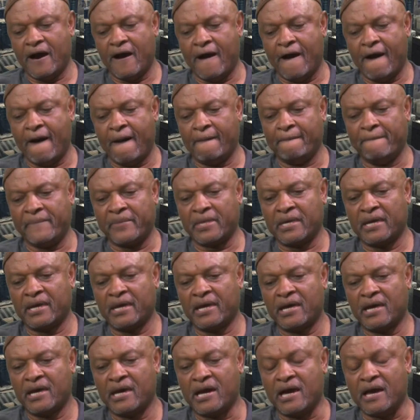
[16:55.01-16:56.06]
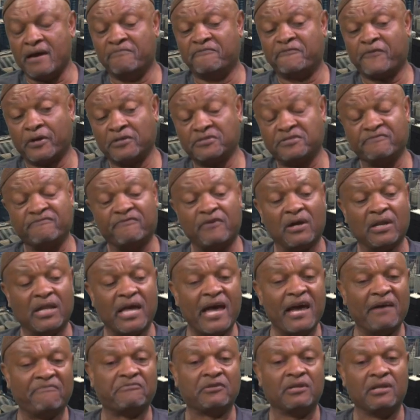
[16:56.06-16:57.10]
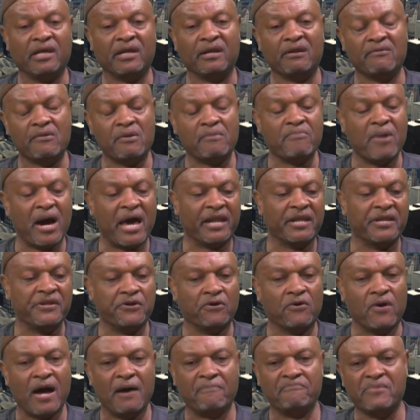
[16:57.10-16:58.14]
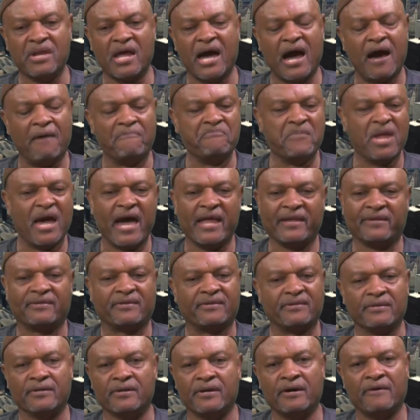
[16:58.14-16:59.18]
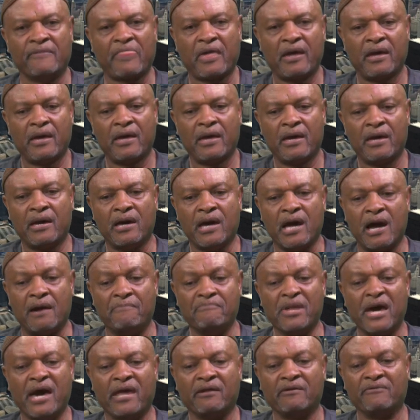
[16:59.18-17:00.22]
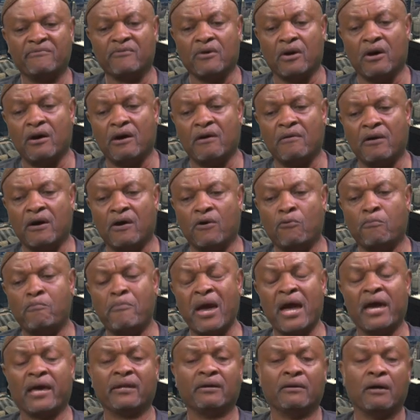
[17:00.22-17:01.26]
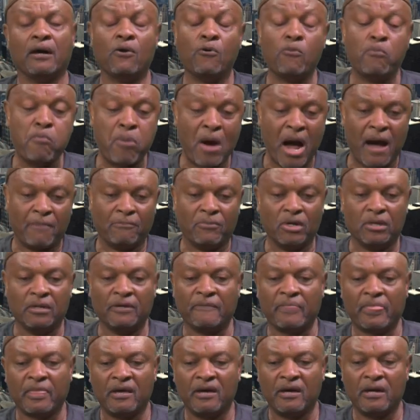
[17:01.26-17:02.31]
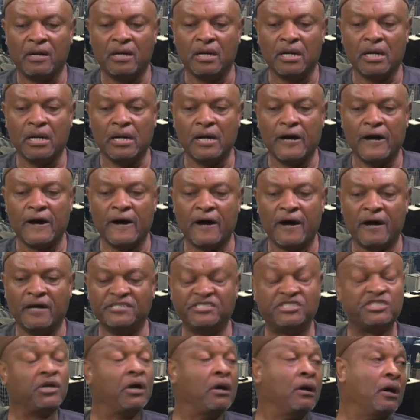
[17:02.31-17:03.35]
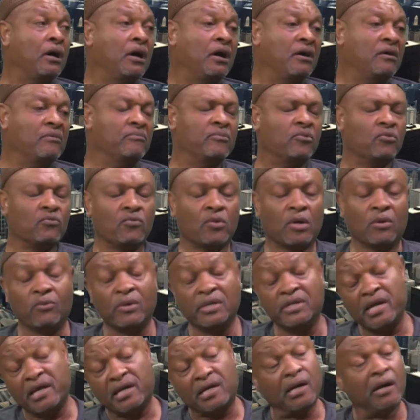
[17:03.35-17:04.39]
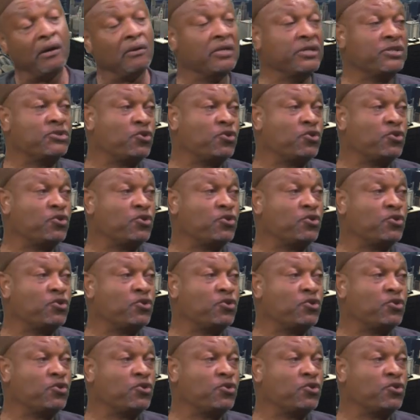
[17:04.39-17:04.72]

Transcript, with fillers: Uh, and first of all, I have to let everybody know I'm, I'm not, uh, I'm not a, a Obama, Obama uh, uh, what, what they call it,